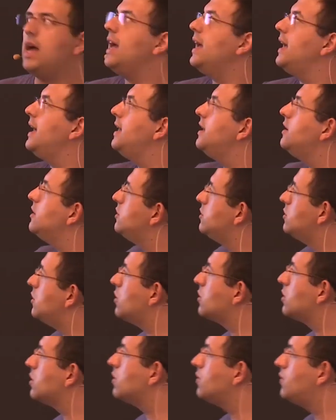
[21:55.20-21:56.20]
And
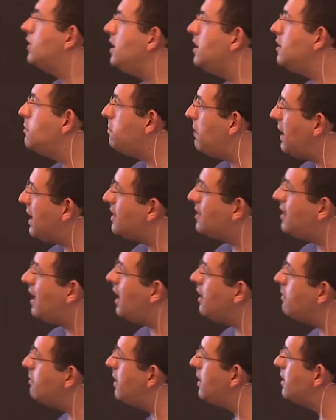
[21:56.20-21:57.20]
those sorts of things. Big
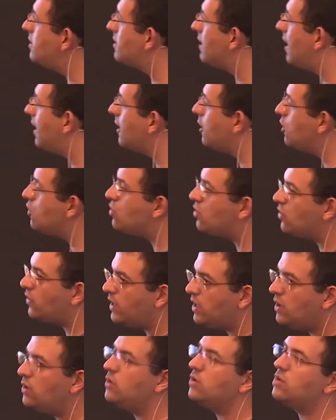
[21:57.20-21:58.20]
tables are
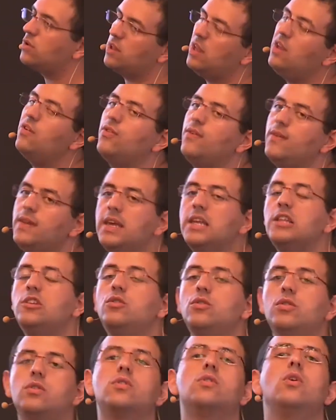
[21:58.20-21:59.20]
usually used if you need
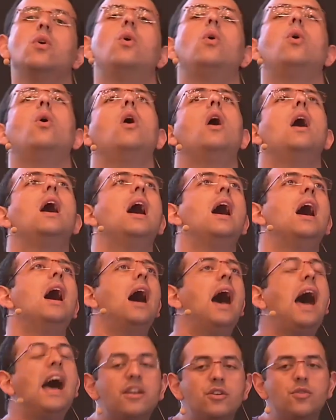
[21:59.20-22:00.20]
to store
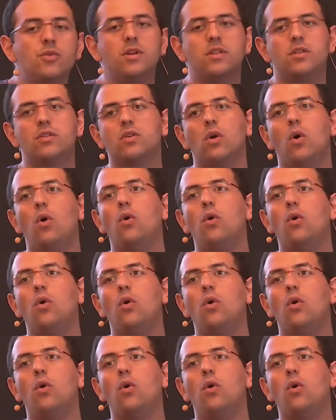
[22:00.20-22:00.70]
hundreds